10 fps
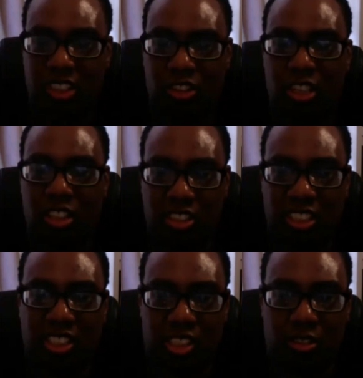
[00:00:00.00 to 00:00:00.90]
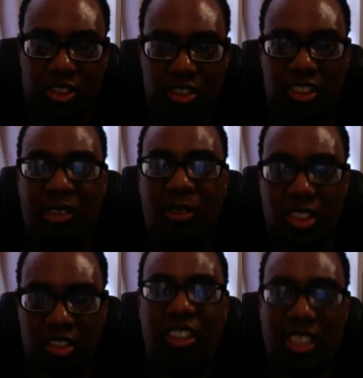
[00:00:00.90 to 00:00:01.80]
a dog, so you know, it's
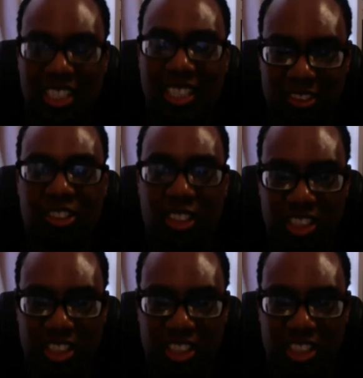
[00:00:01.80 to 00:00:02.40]
a big dog.